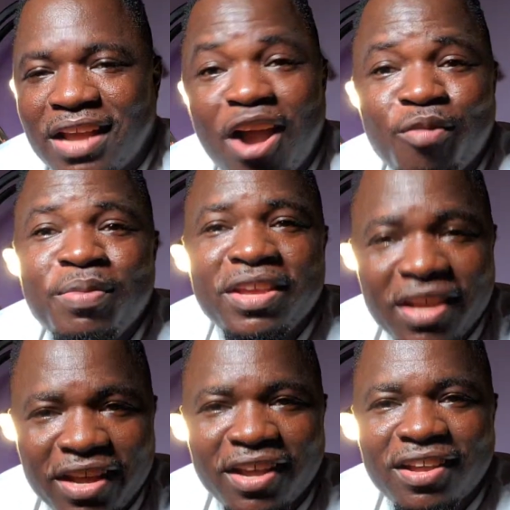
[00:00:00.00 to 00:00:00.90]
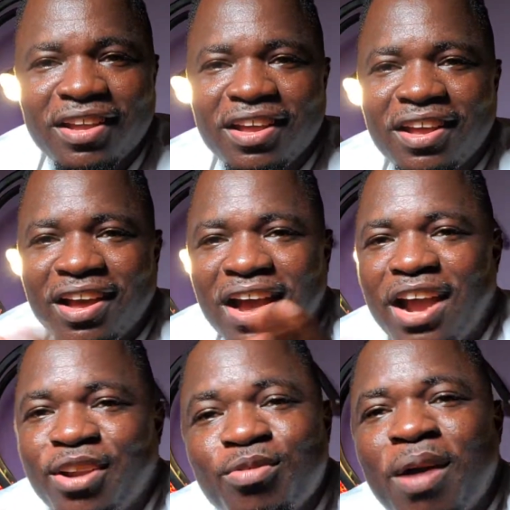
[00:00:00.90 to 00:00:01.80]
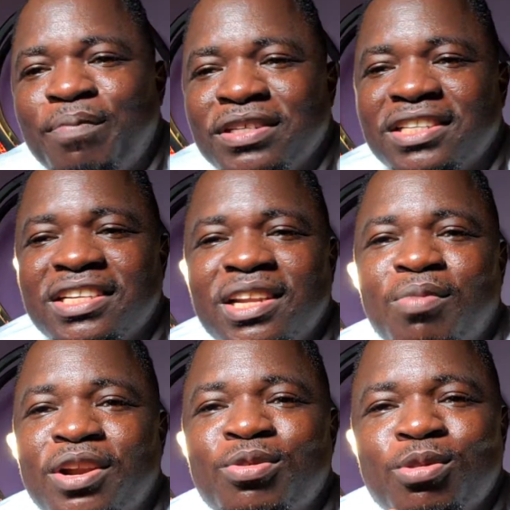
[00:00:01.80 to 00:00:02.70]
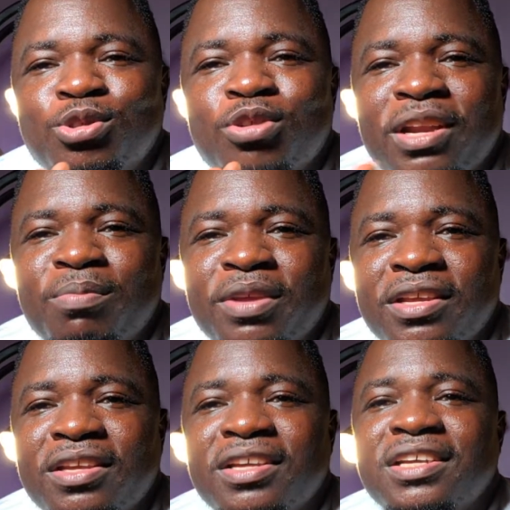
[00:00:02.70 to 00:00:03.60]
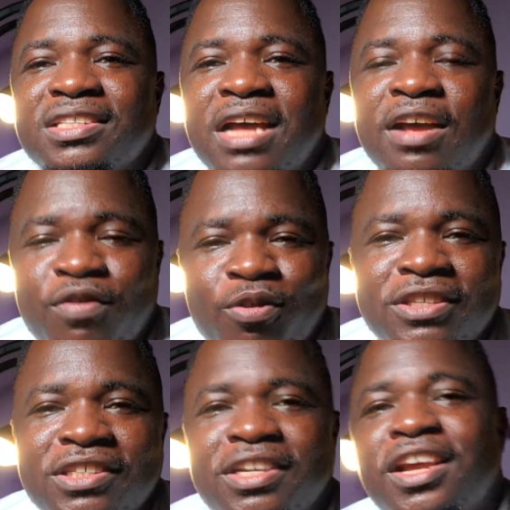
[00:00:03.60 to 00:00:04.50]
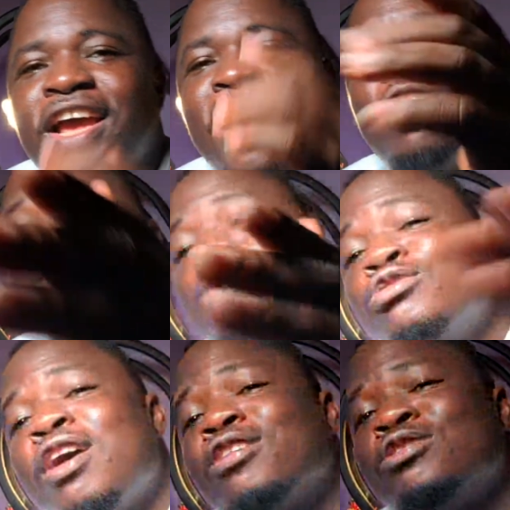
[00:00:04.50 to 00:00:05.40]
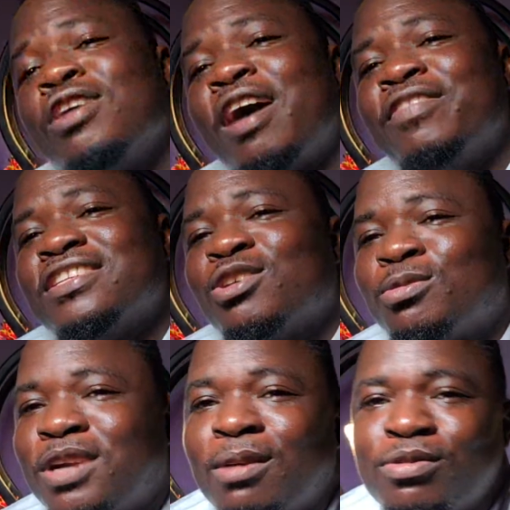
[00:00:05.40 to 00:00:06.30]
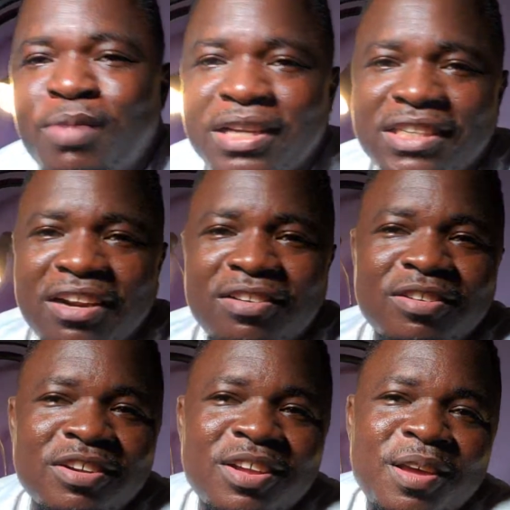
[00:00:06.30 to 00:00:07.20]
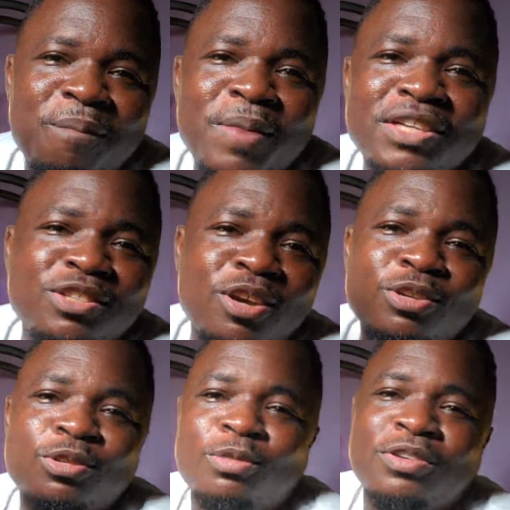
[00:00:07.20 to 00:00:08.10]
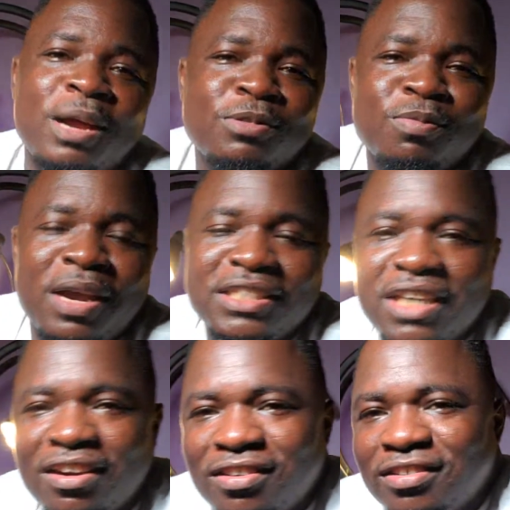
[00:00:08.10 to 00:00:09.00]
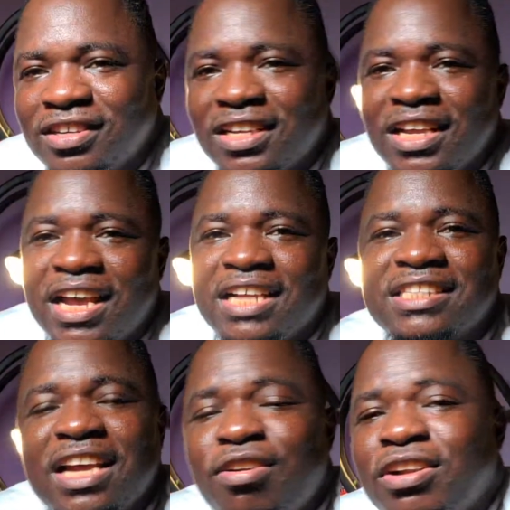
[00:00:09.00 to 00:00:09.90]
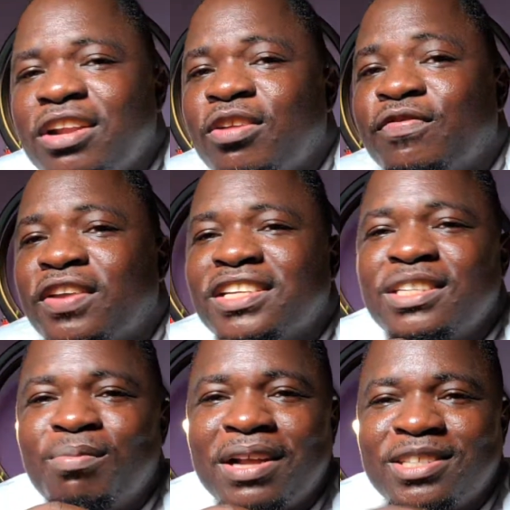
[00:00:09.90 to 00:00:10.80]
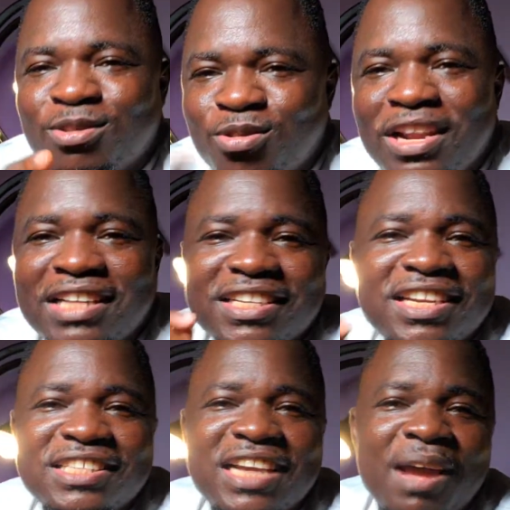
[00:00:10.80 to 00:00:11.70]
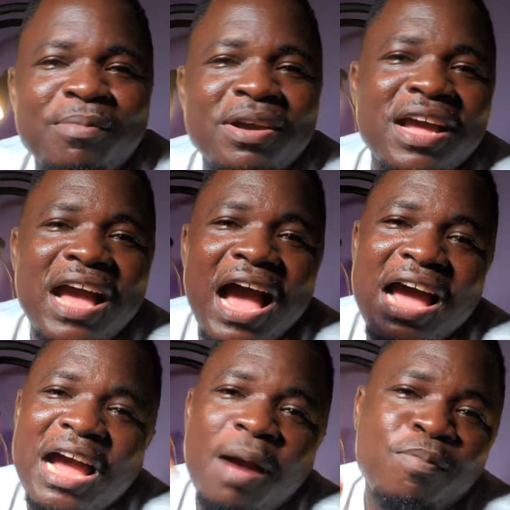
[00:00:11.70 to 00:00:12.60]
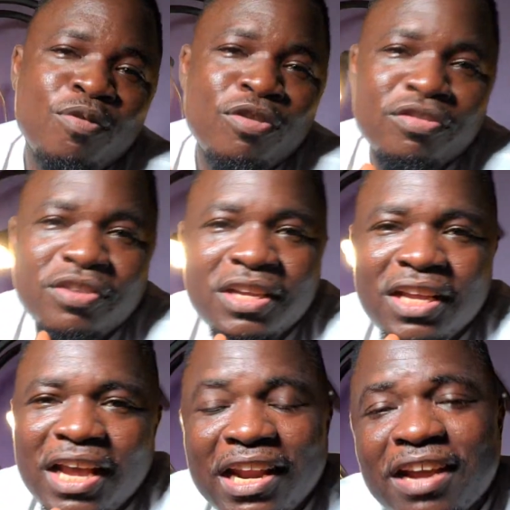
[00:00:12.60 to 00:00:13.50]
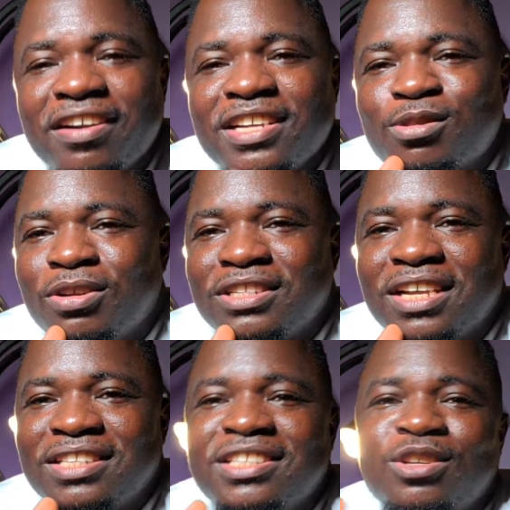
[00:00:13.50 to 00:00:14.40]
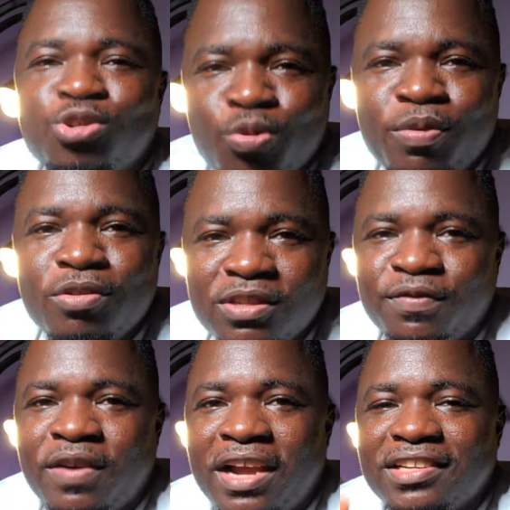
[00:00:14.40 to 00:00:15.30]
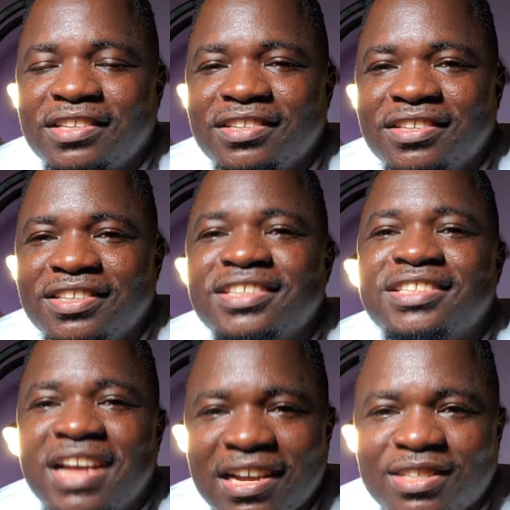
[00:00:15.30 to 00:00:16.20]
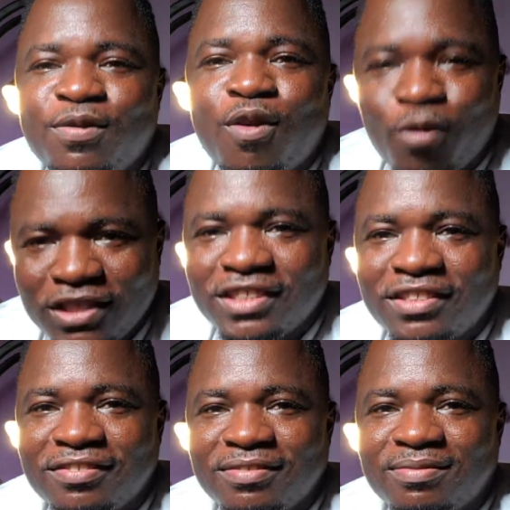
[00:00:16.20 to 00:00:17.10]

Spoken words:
I do appreciate anybody who joined me. Thanks for watching. And those who also haven't subscribed to my channel, make sure you subscribe to my channel and turn on the notification button so that anytime I upload any great content, you'll be notified. Thanks for watching.